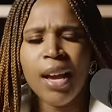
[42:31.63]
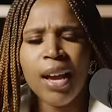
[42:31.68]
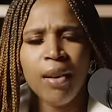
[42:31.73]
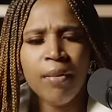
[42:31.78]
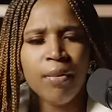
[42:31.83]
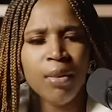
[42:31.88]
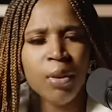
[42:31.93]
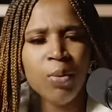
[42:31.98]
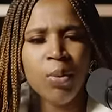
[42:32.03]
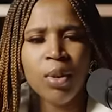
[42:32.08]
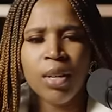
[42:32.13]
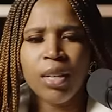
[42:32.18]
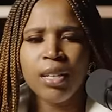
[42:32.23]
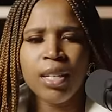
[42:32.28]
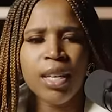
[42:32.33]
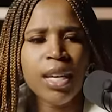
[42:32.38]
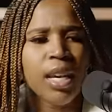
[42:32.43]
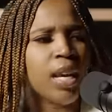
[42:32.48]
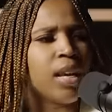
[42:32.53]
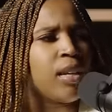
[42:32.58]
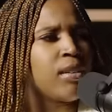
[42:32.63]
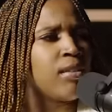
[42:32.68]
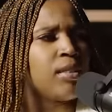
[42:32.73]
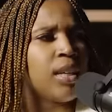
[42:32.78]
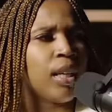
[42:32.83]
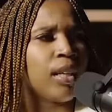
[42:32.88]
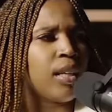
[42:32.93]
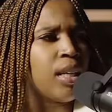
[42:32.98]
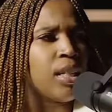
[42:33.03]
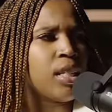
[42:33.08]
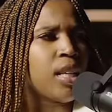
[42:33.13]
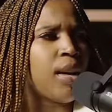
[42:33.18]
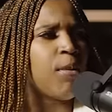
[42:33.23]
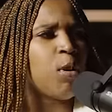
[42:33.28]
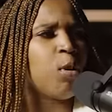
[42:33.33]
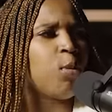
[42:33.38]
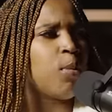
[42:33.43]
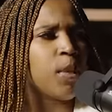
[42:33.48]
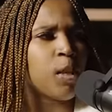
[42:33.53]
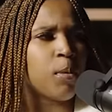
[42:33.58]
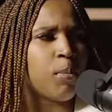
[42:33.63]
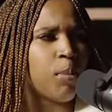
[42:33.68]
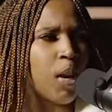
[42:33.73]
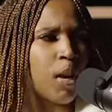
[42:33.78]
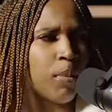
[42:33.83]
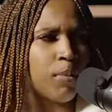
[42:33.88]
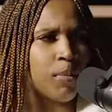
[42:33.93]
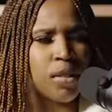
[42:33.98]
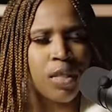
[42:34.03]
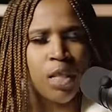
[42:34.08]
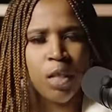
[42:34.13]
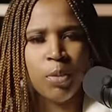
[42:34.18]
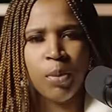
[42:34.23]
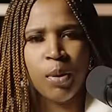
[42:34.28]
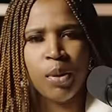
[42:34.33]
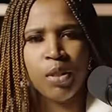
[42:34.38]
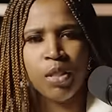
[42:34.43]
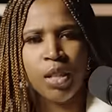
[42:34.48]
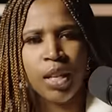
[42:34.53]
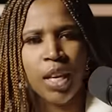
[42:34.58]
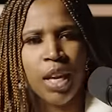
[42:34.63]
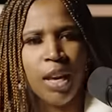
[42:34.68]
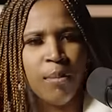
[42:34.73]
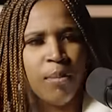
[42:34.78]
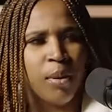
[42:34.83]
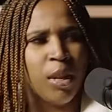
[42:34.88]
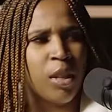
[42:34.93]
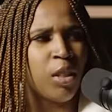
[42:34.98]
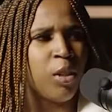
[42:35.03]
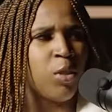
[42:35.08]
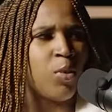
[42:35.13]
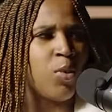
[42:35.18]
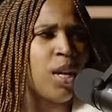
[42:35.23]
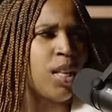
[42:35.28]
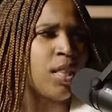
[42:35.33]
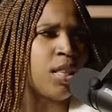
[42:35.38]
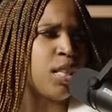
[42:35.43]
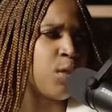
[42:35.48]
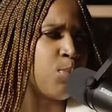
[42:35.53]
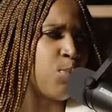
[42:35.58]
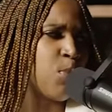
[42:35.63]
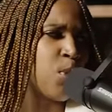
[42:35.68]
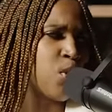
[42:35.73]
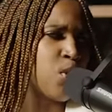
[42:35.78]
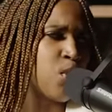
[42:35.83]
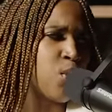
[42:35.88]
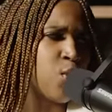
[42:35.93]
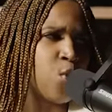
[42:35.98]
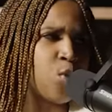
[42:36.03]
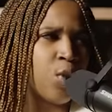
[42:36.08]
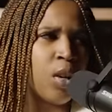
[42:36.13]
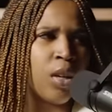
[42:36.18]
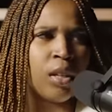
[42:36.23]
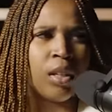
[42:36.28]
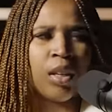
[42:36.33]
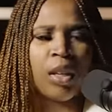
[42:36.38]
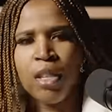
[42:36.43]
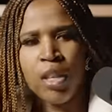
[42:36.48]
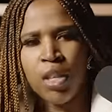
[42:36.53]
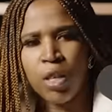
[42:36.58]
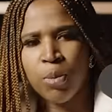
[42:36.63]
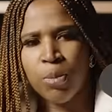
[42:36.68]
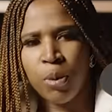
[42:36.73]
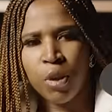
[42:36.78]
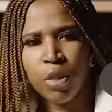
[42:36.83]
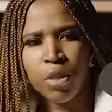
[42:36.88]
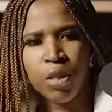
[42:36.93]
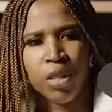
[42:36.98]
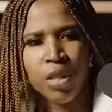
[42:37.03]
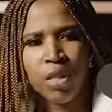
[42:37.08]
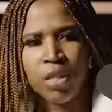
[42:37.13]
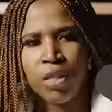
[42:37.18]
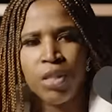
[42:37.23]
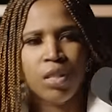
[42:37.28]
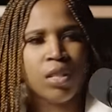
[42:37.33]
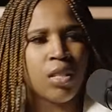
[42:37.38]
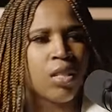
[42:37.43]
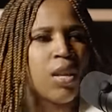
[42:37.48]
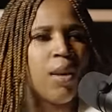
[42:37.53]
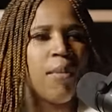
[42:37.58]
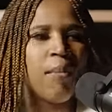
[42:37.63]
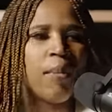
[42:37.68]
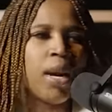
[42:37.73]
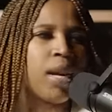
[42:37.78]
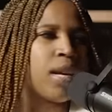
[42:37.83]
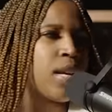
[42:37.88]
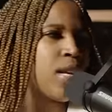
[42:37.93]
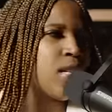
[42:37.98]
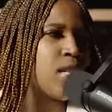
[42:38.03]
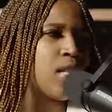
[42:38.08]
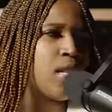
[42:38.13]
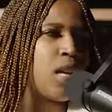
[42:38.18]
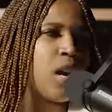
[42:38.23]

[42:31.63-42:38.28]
everyone can't, like, they just have a whole bunch of problems. This person can't pay their rent. This person's struggling. This person's, somebody is in the